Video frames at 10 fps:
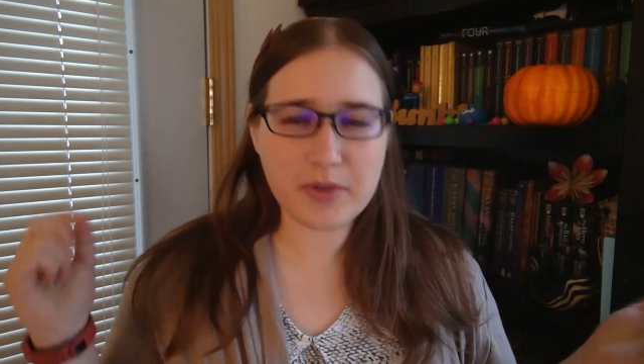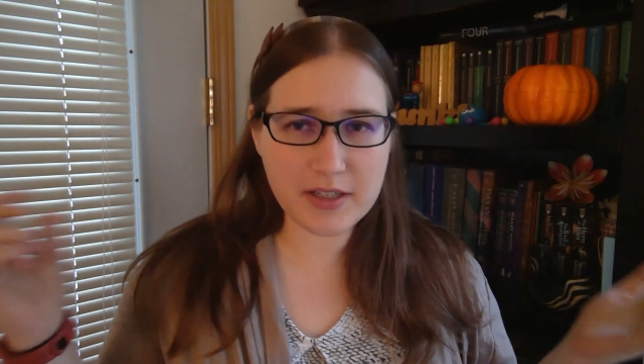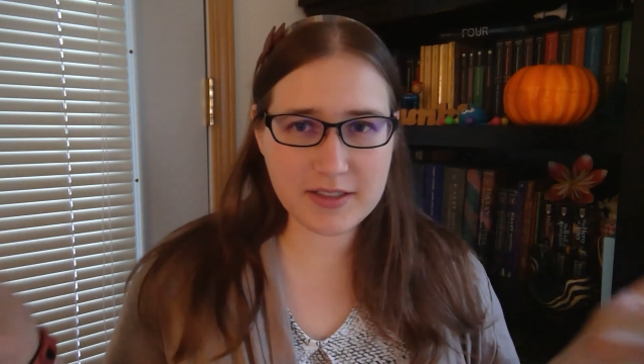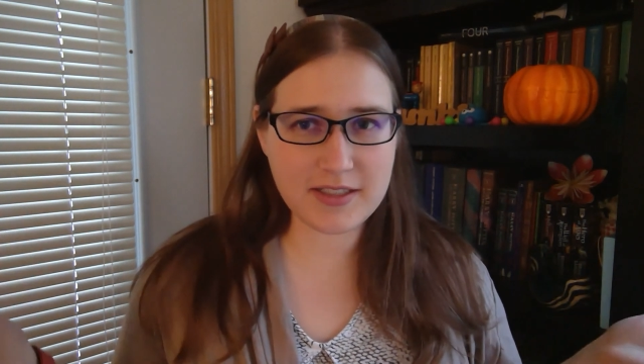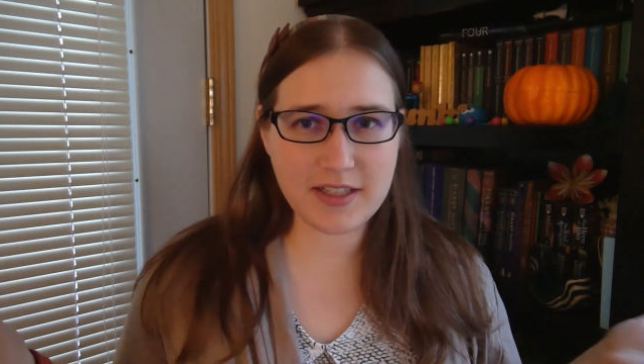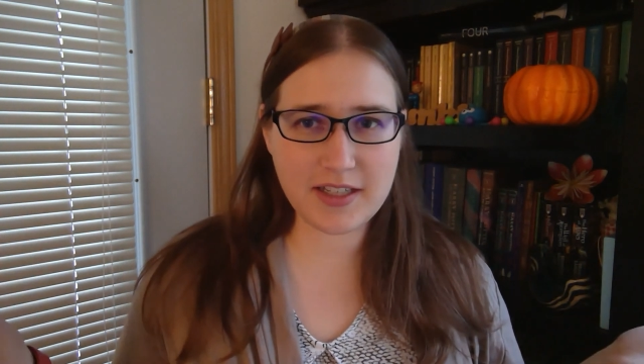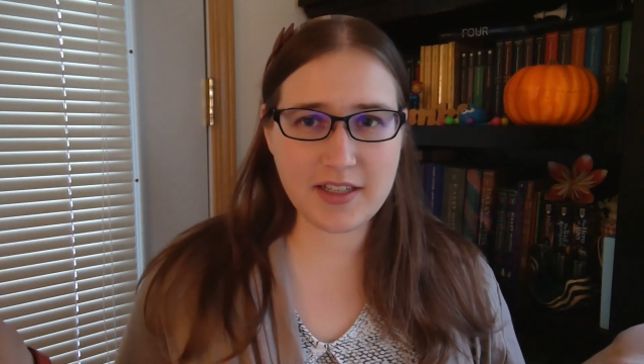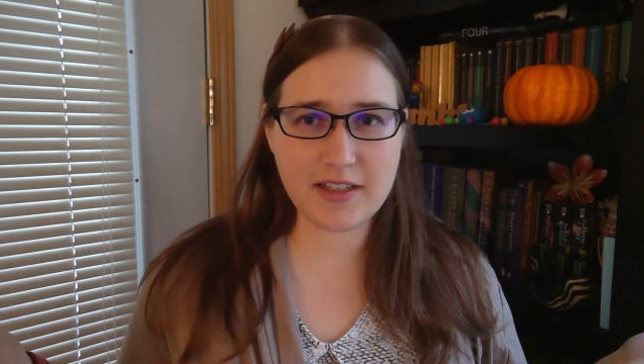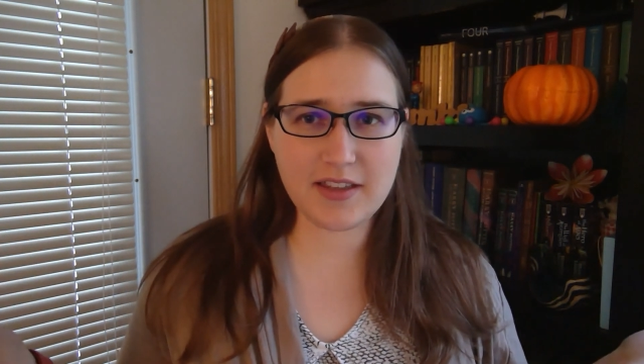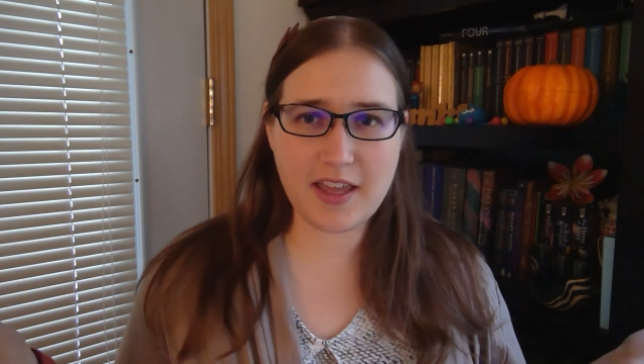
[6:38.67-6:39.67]
We're going to
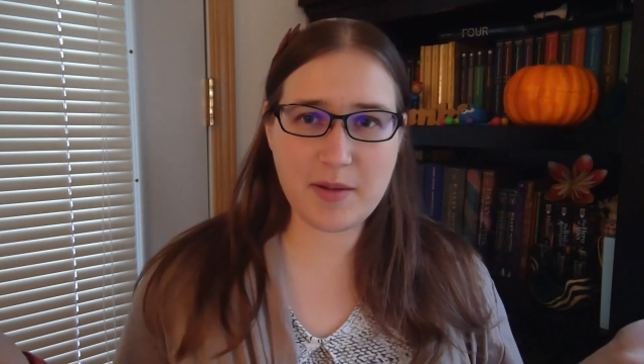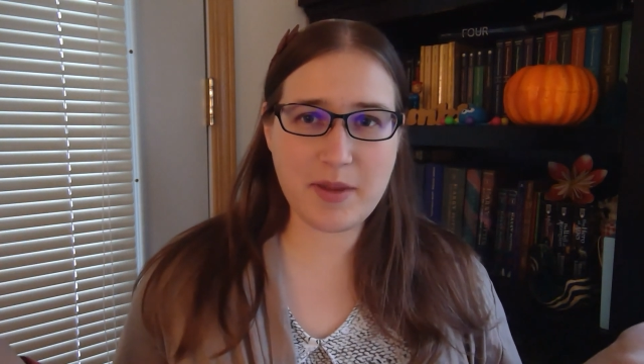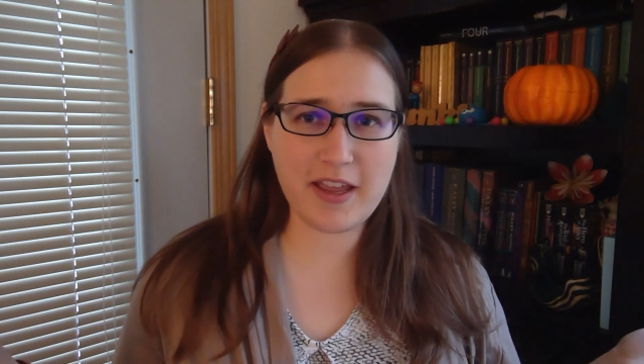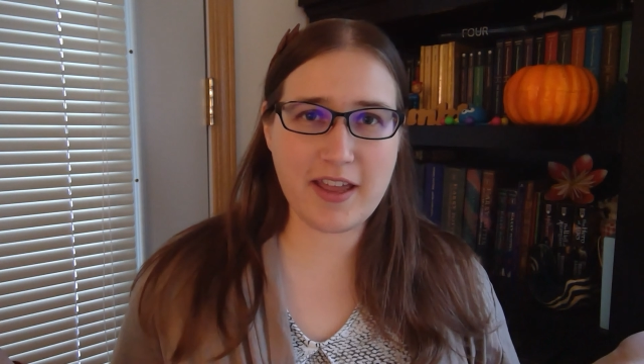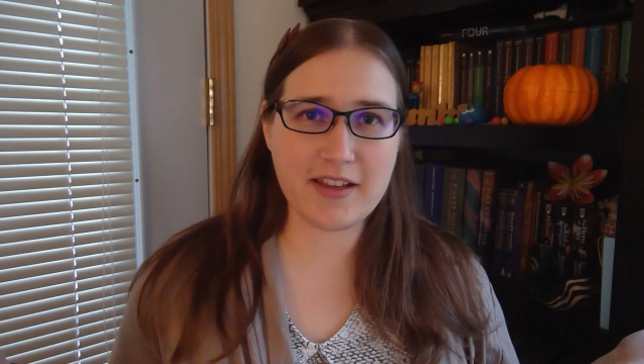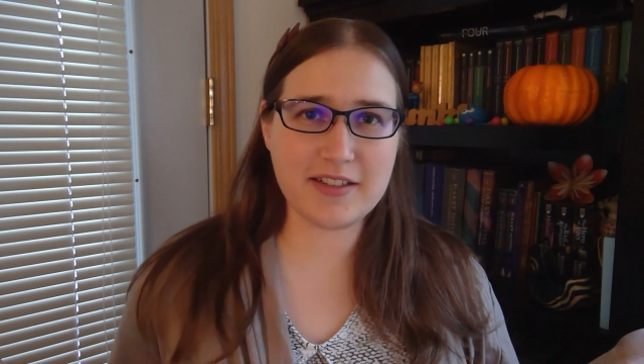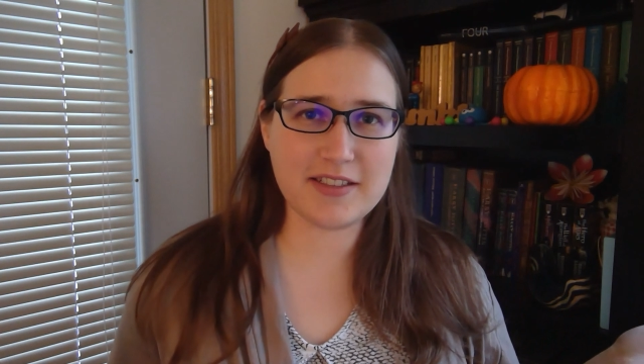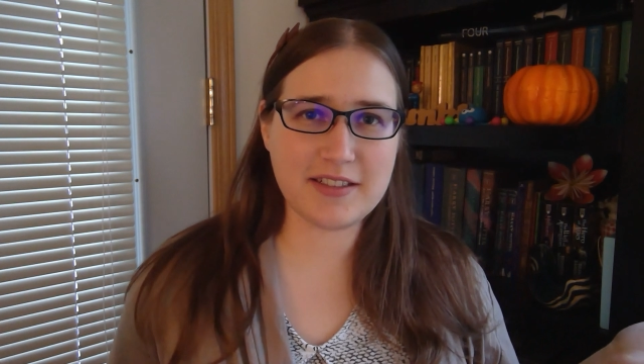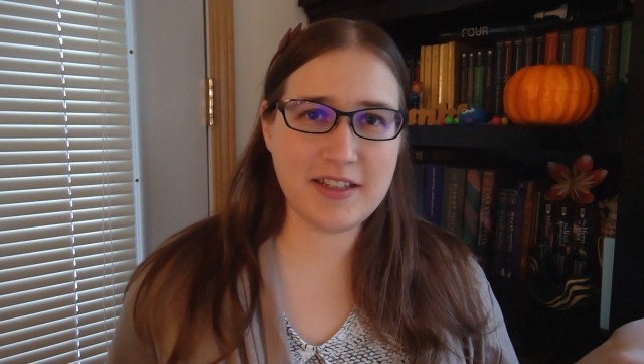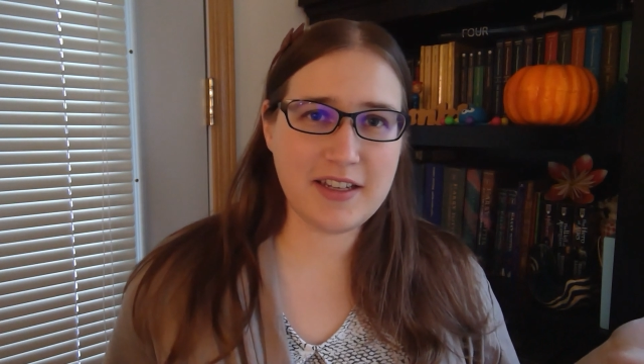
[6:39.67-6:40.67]
see the Headband,
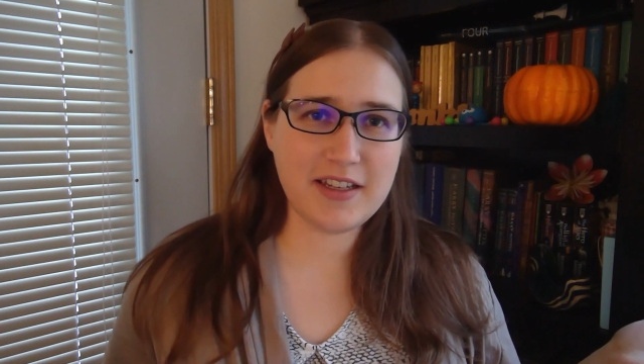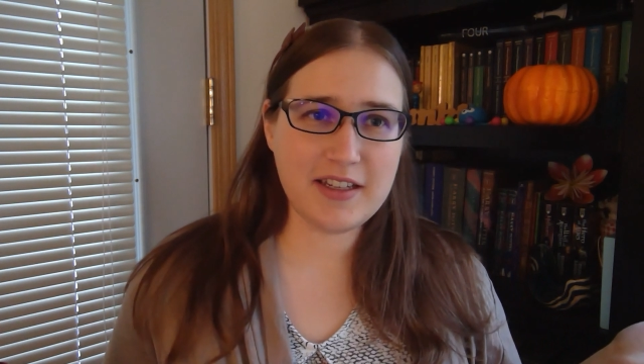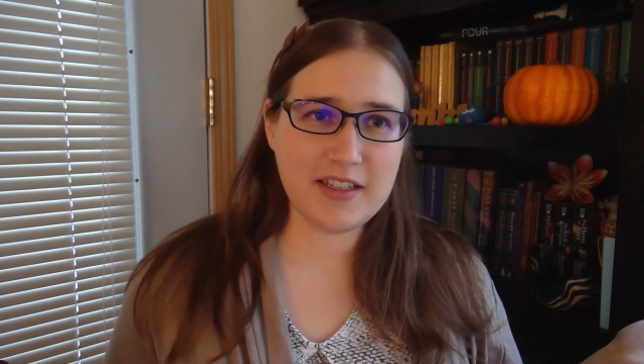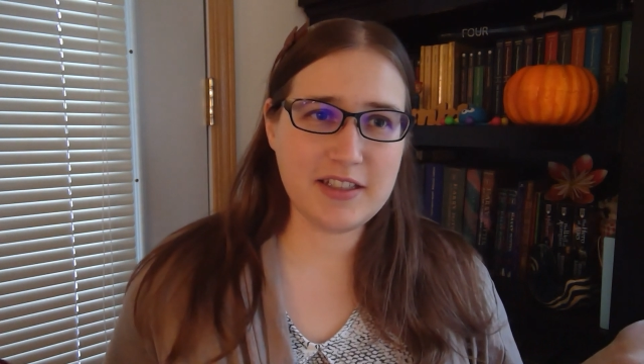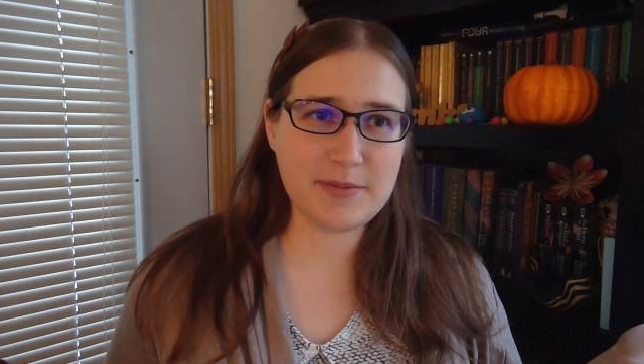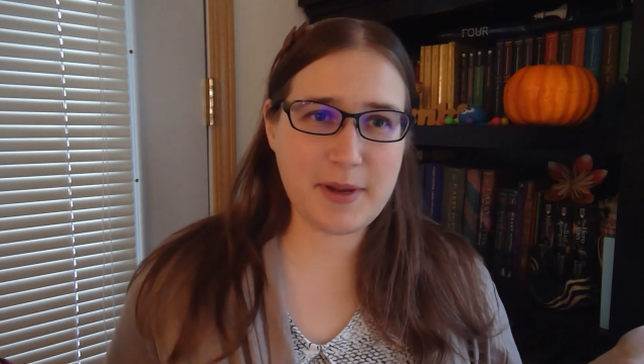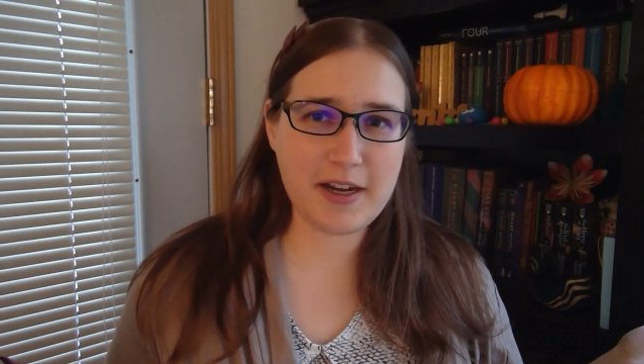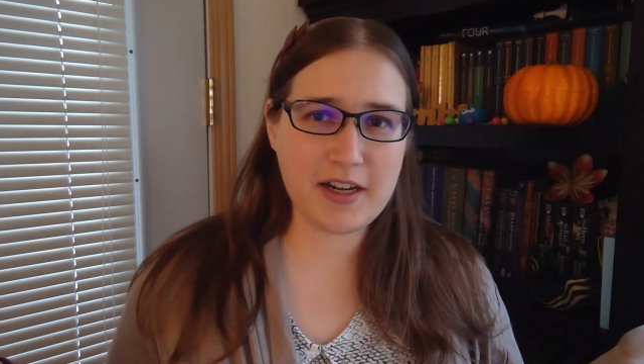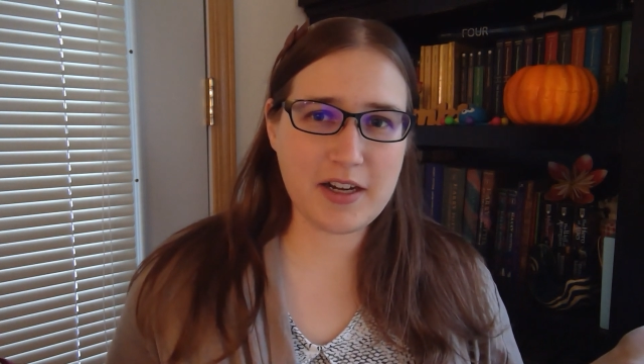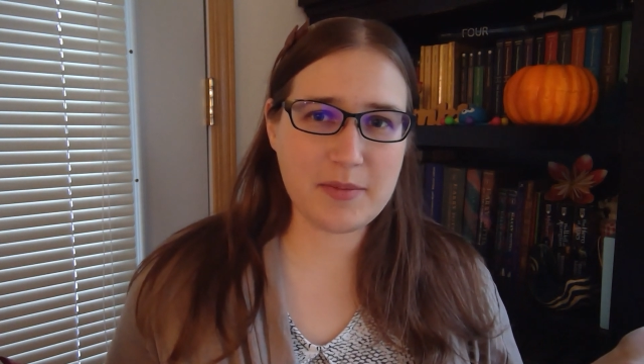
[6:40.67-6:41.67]

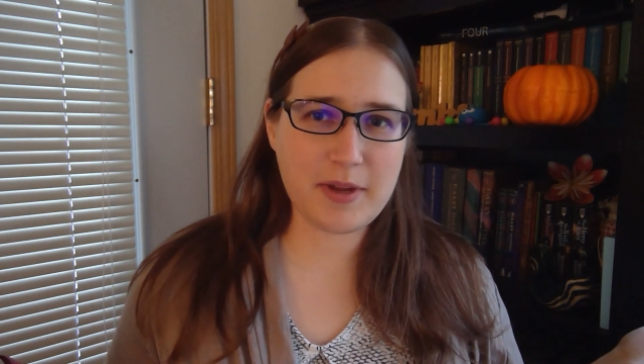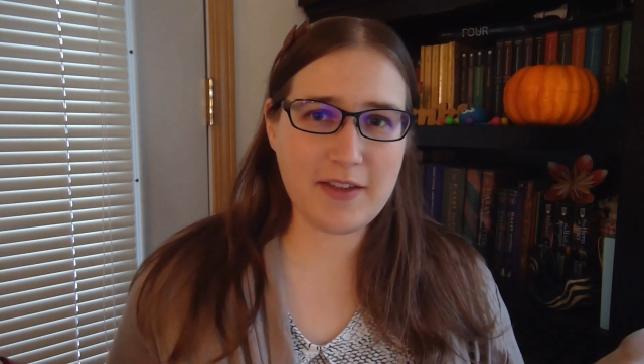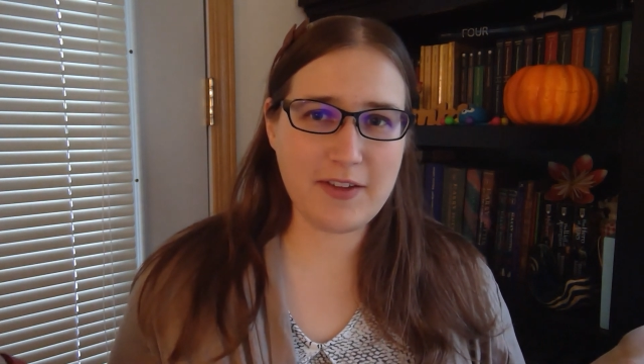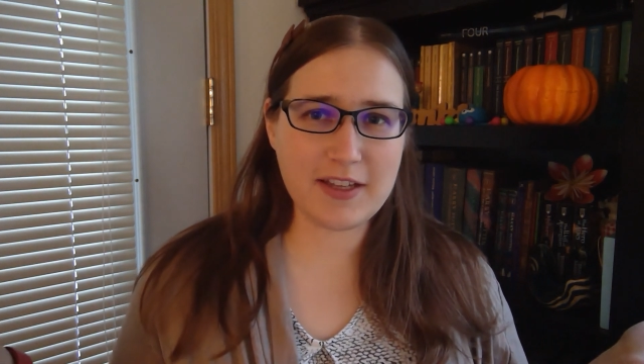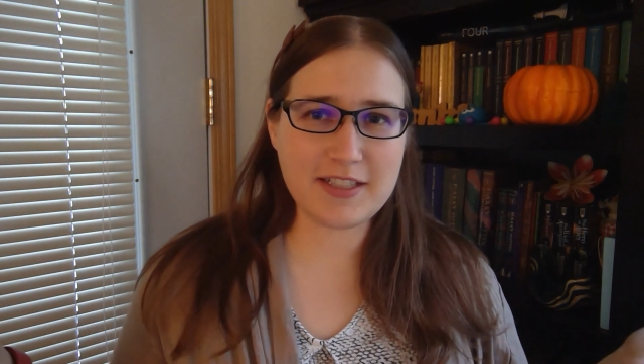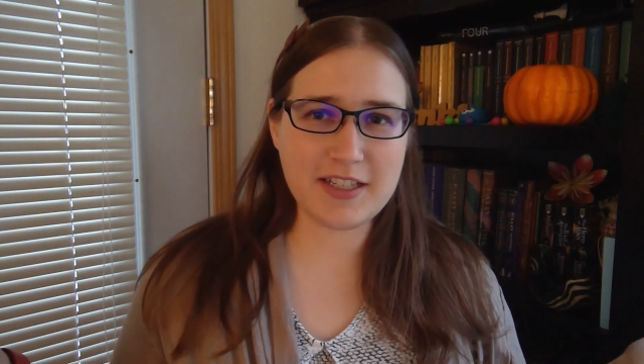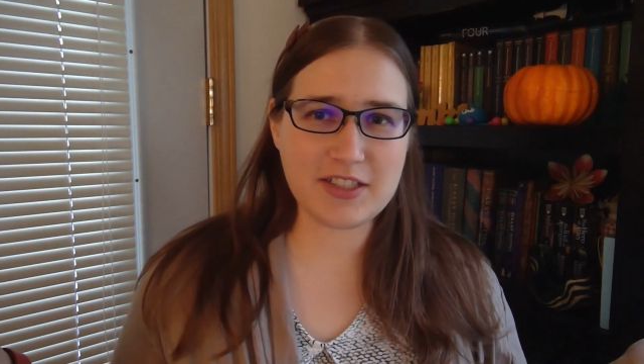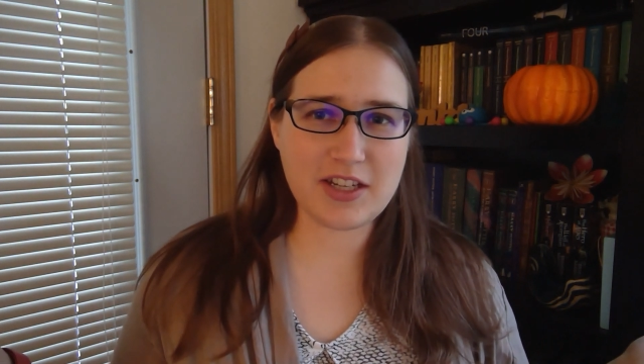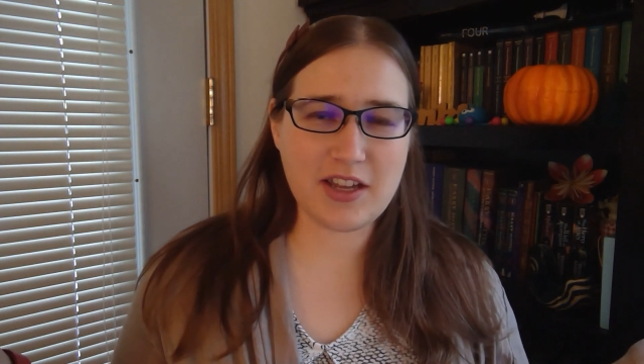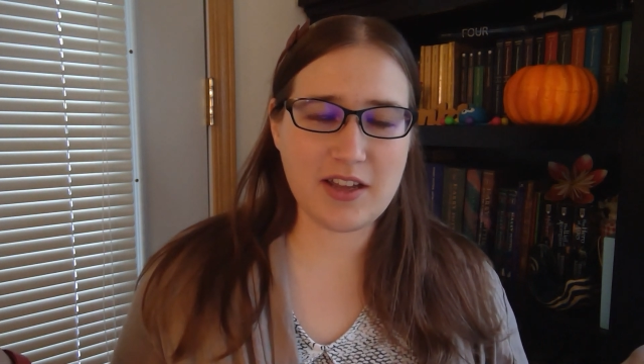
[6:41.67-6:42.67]
inspired by
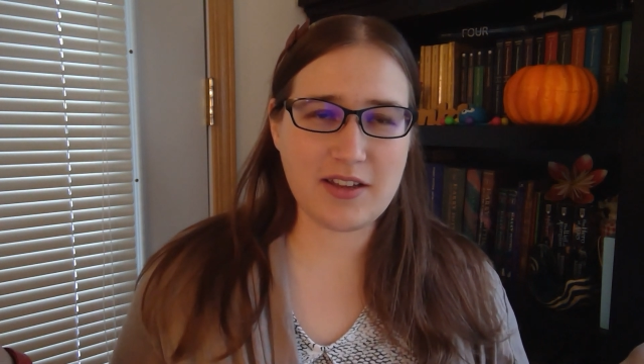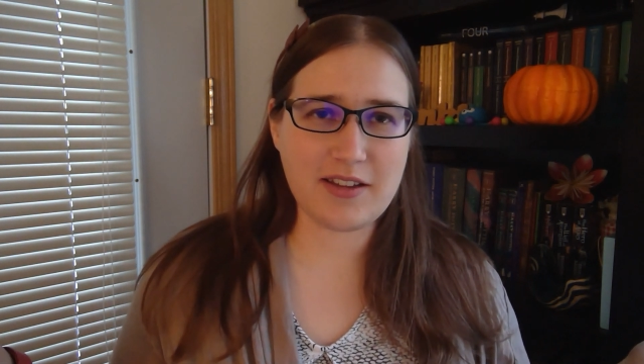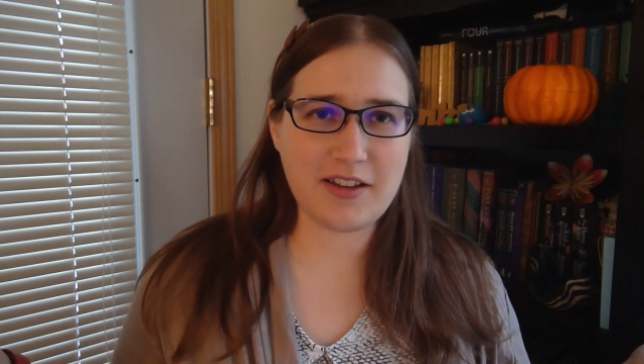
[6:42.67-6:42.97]
Fantasia.